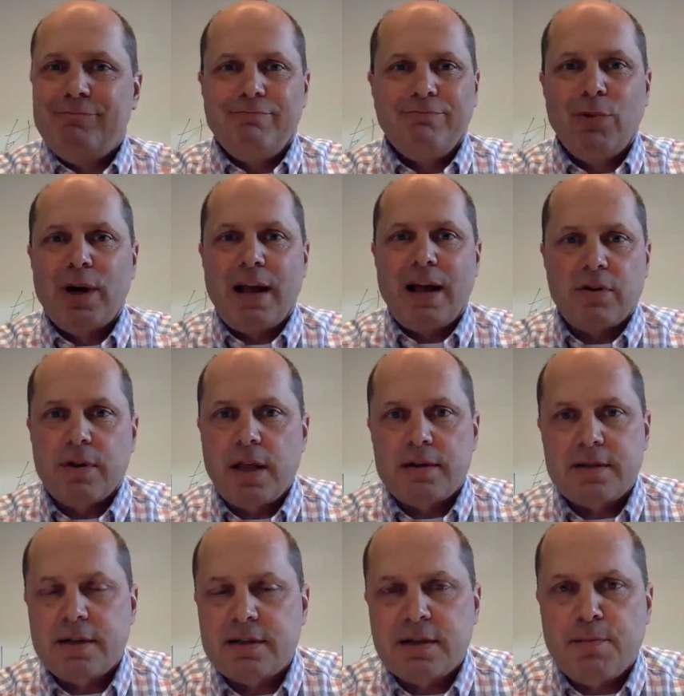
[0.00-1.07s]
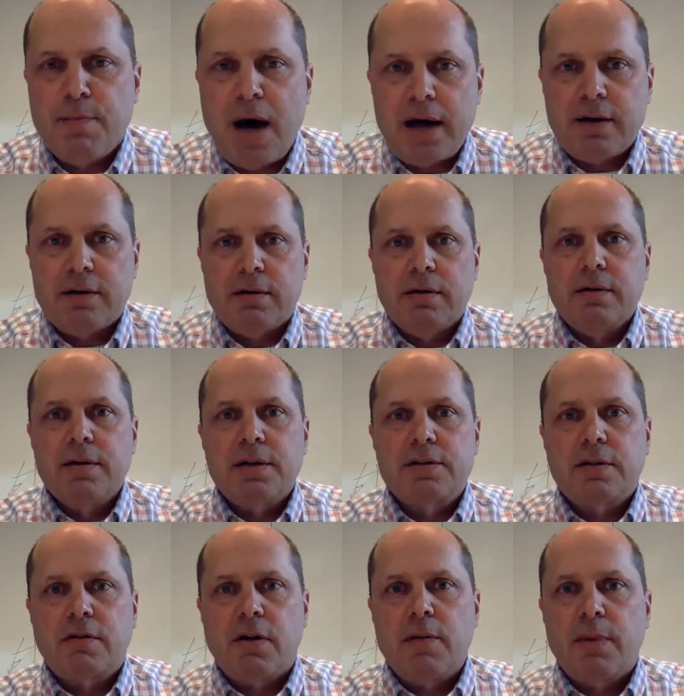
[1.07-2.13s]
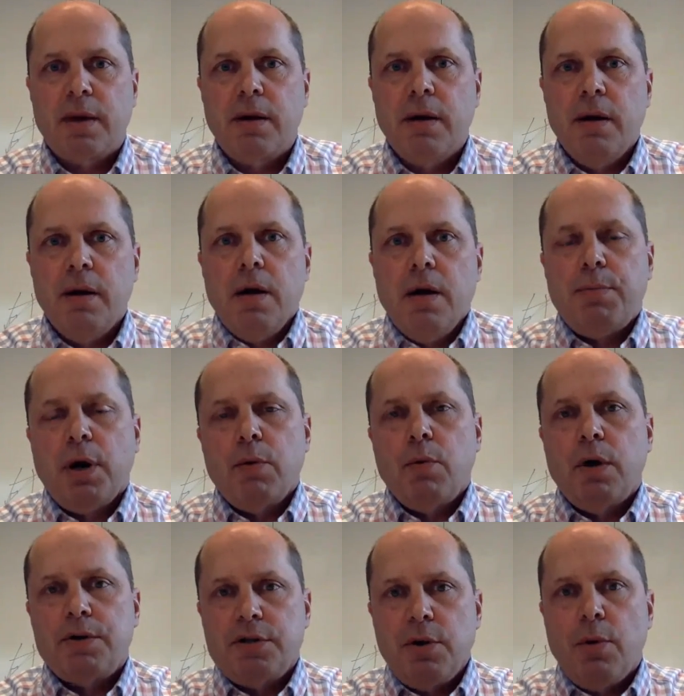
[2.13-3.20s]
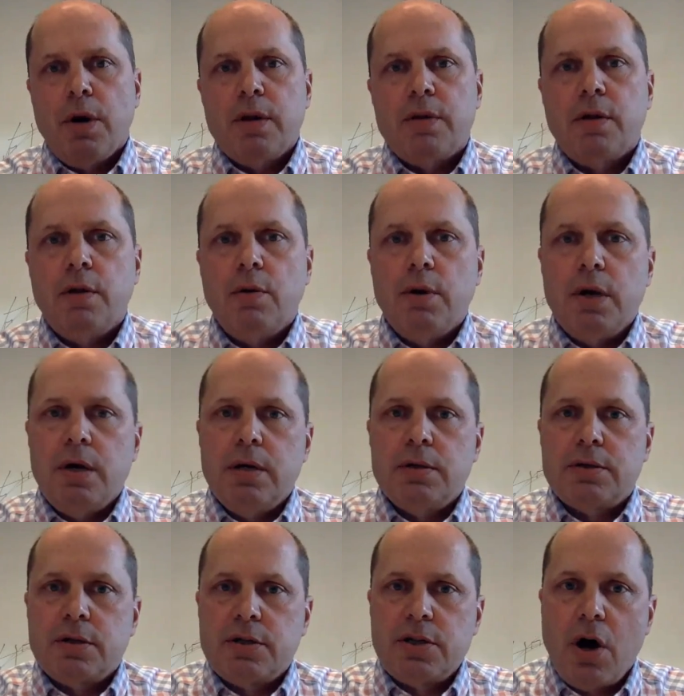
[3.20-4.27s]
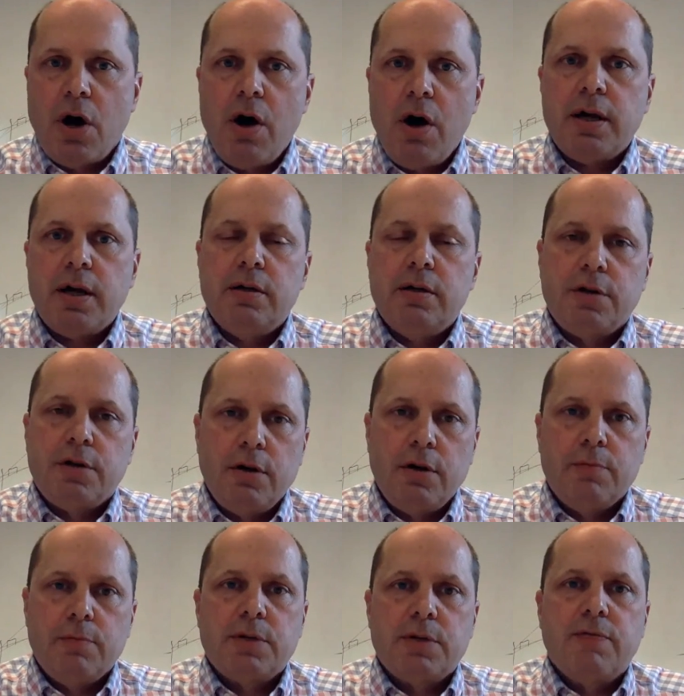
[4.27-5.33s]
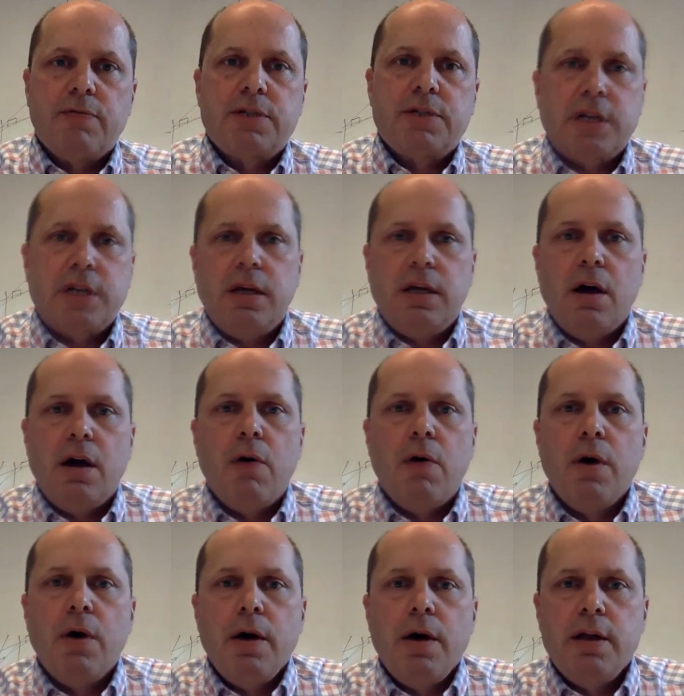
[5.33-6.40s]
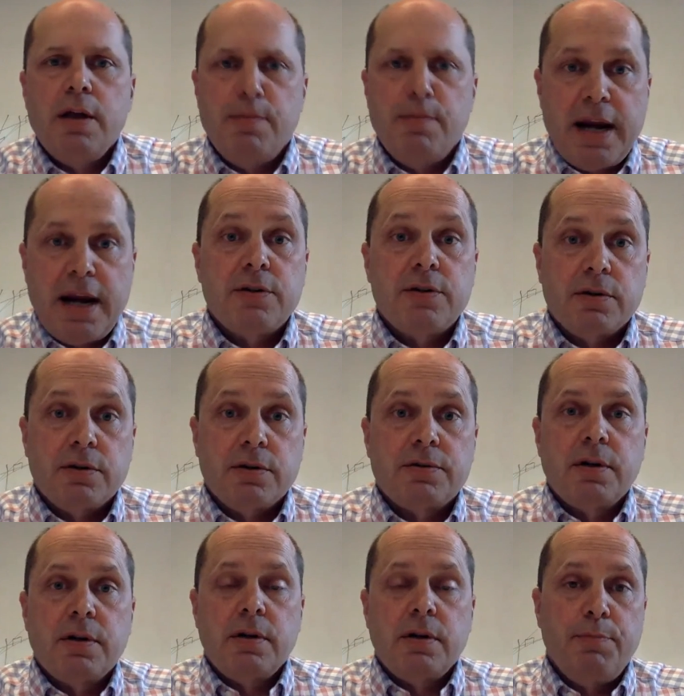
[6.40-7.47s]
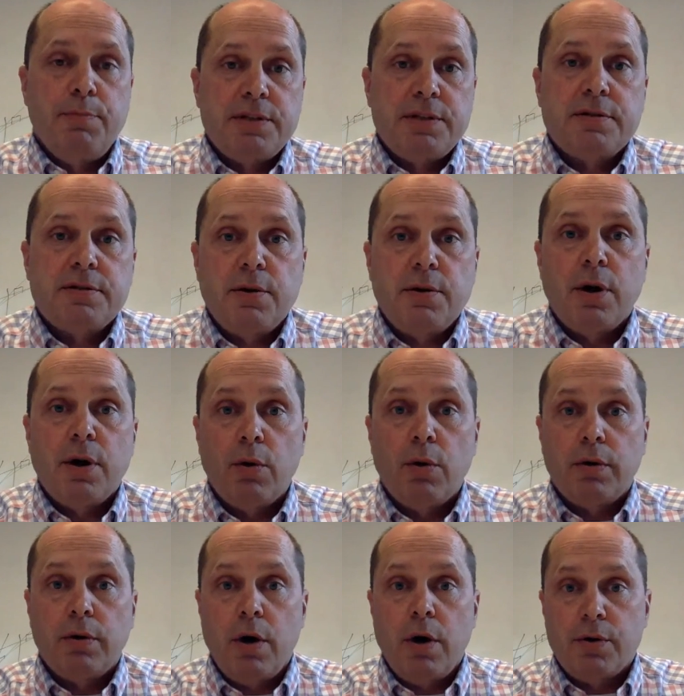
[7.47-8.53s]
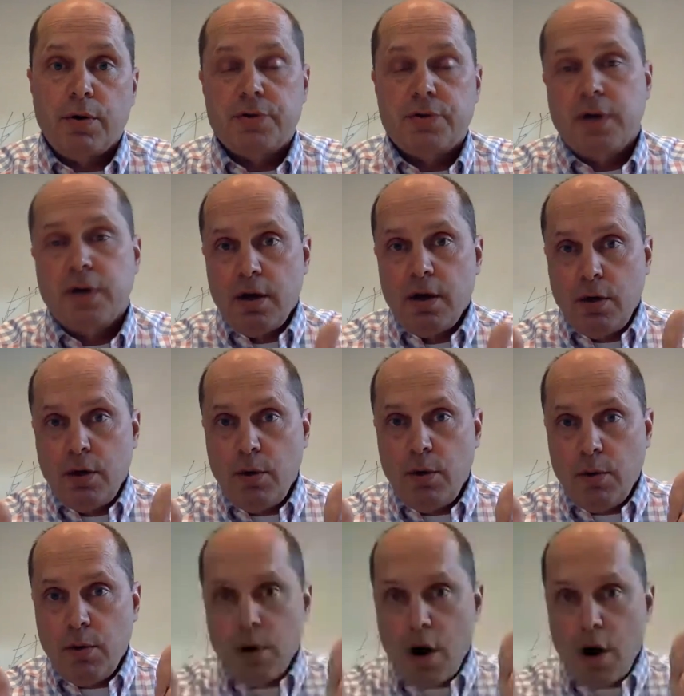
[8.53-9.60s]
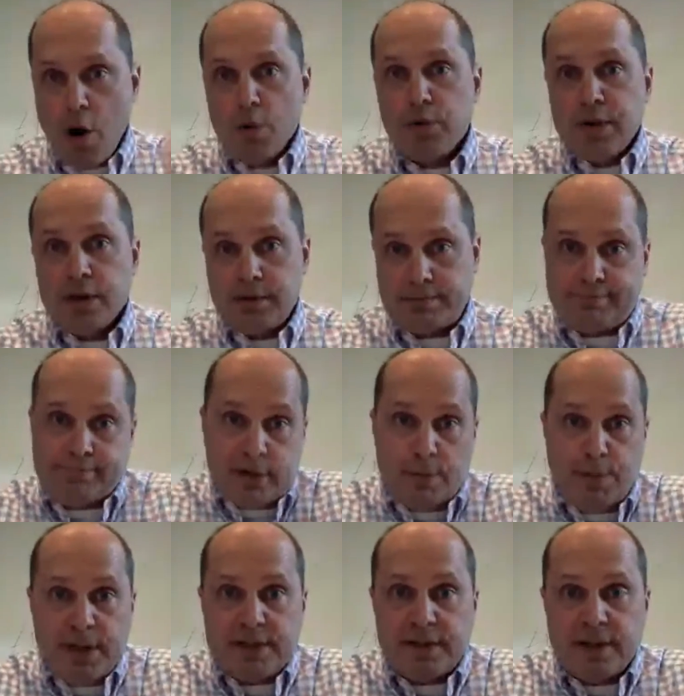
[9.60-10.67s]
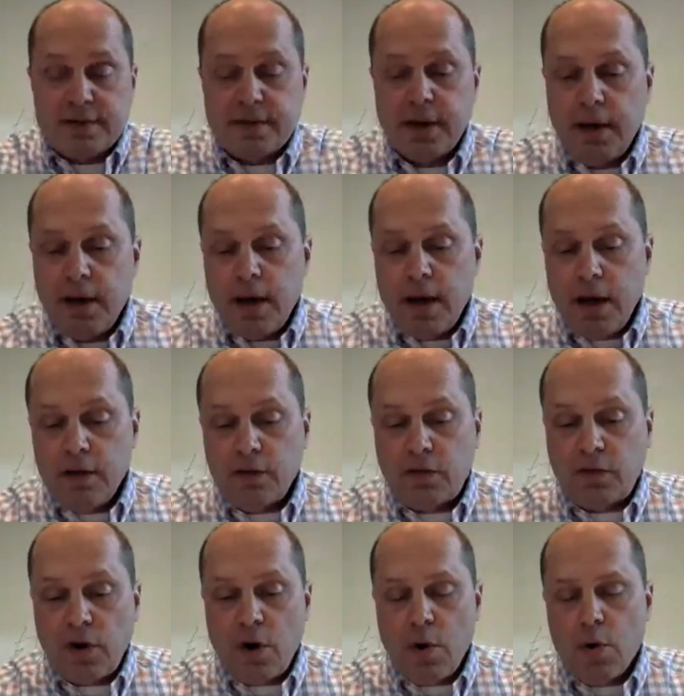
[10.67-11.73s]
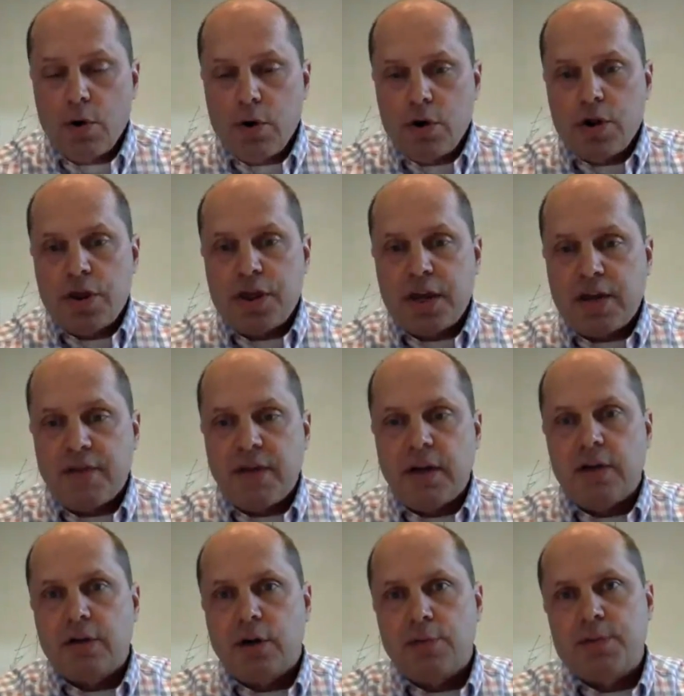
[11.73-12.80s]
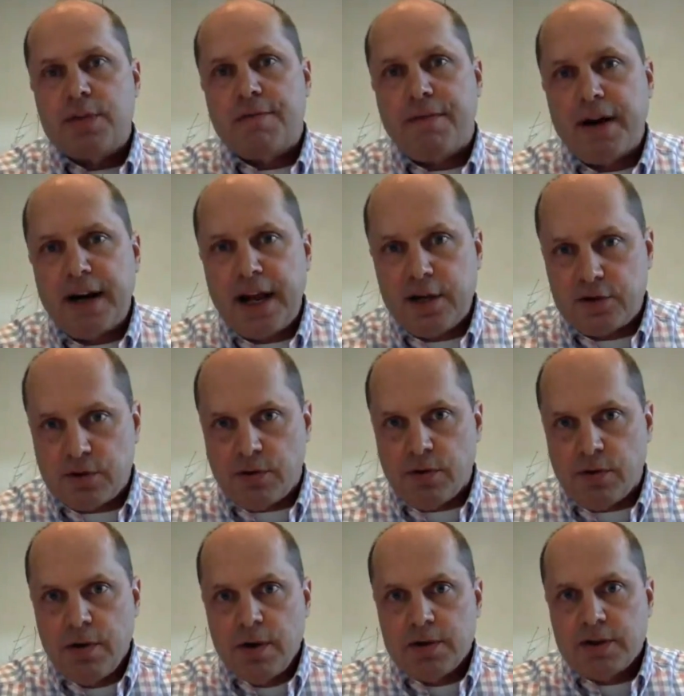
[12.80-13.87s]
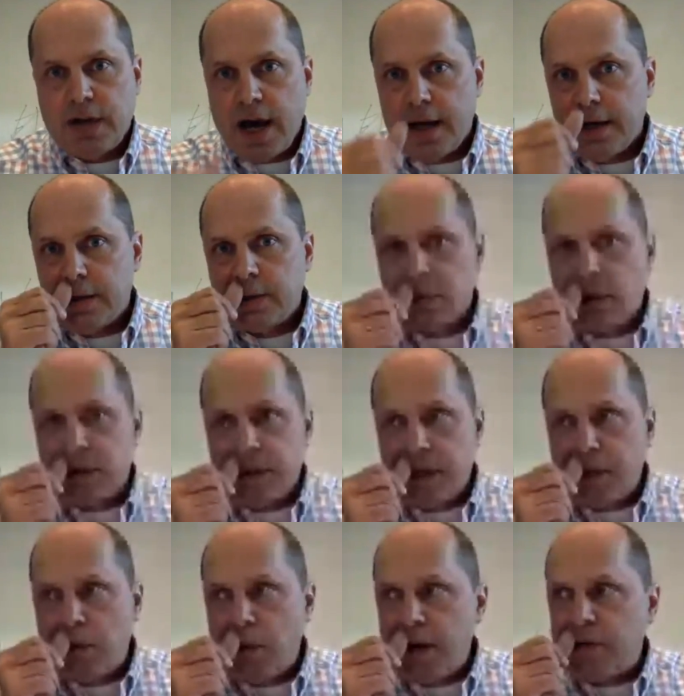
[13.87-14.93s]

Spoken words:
Whatever, it's a minor disagreement. But what you want to do is talk in terms of the CEO and the managers, the business unit owners who own the business. And so think of it in terms of the financial side. So I think week